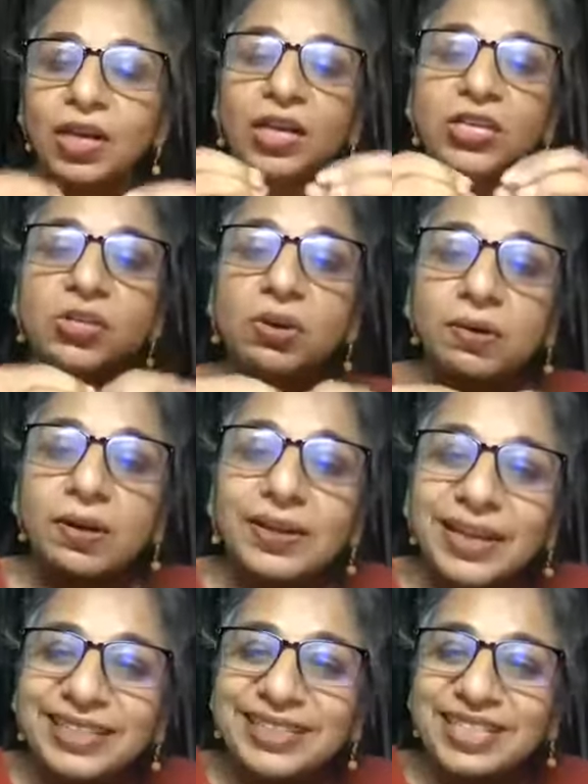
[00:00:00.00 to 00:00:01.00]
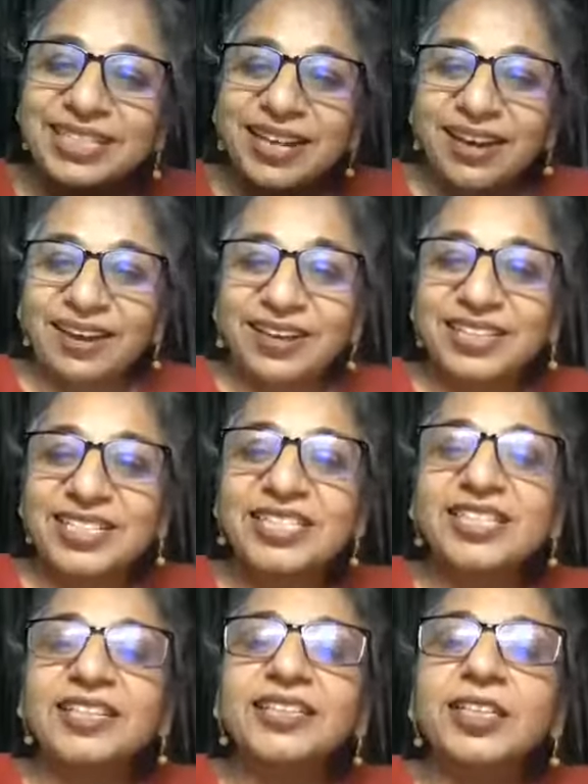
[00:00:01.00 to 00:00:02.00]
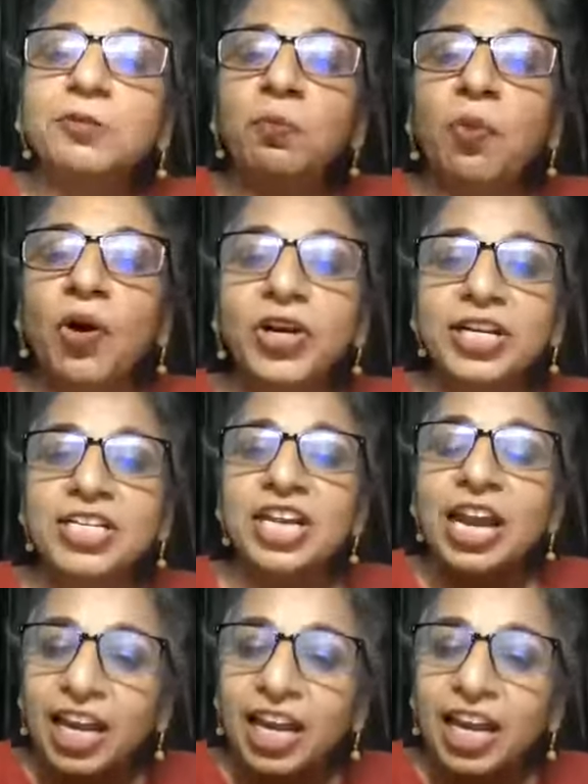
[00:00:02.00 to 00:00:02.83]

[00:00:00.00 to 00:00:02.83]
So it is considered boyish.